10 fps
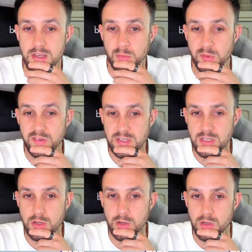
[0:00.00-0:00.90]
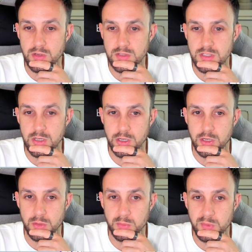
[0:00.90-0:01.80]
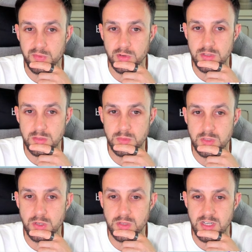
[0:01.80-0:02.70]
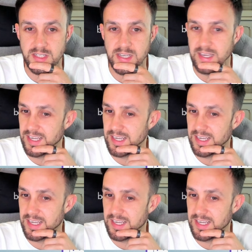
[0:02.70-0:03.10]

We've actually got some 2 stars here.